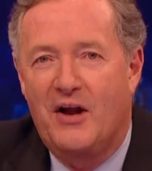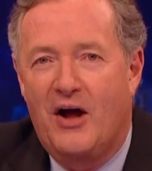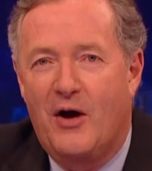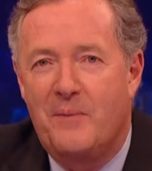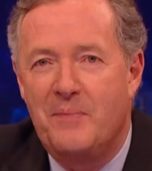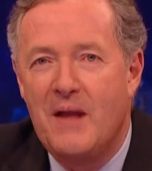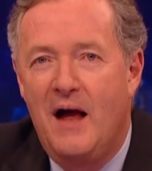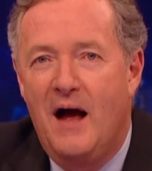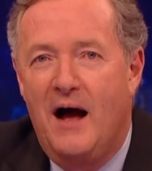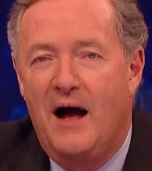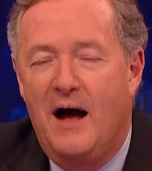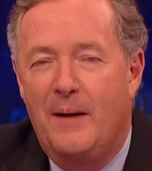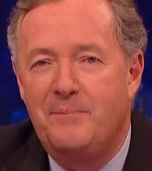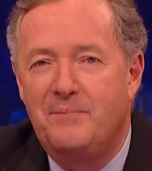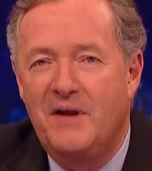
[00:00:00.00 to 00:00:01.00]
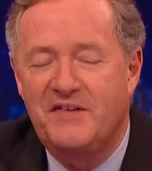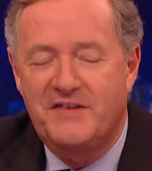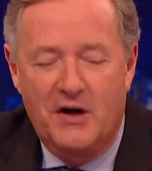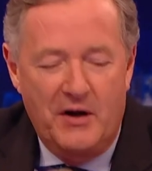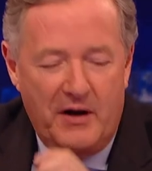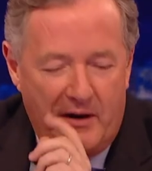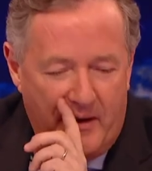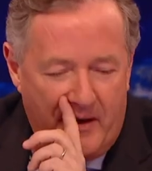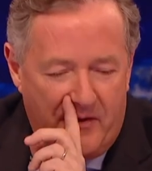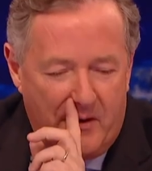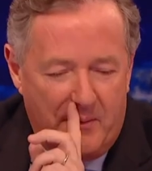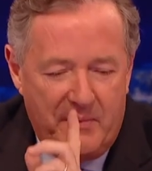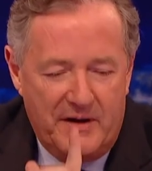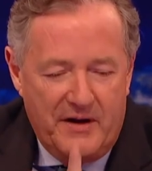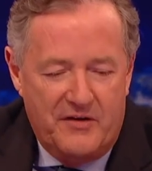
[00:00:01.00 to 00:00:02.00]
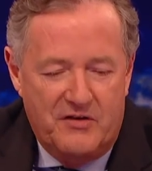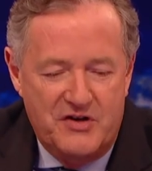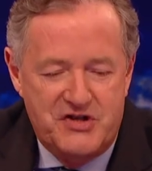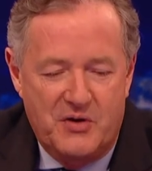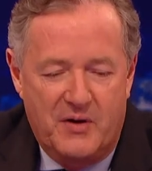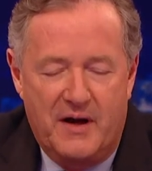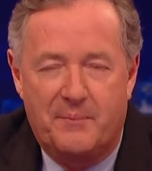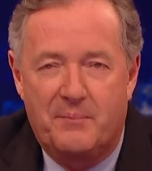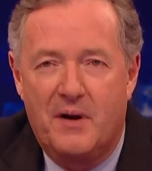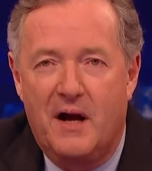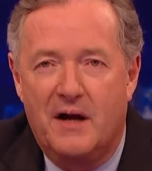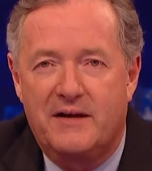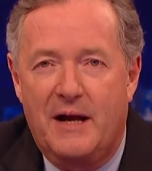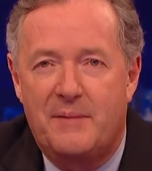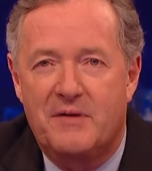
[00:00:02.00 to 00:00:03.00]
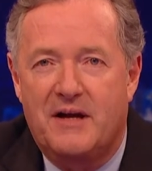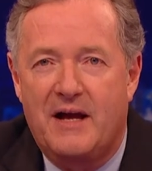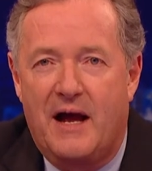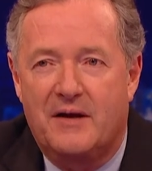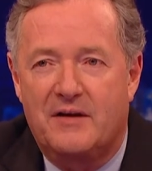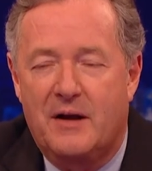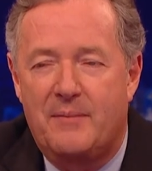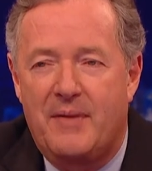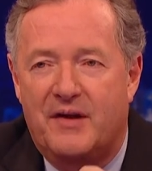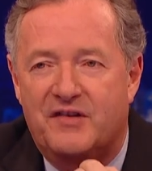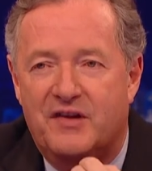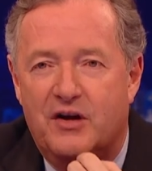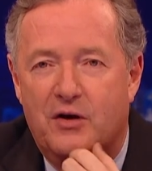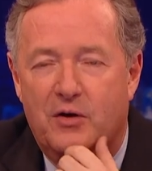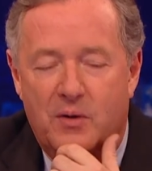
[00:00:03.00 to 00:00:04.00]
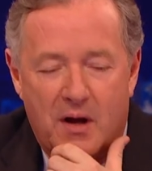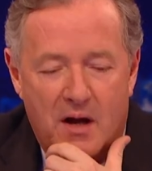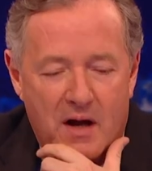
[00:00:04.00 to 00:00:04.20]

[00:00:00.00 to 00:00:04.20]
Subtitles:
no. Let's go to another issue here. Kate McCann, come back to you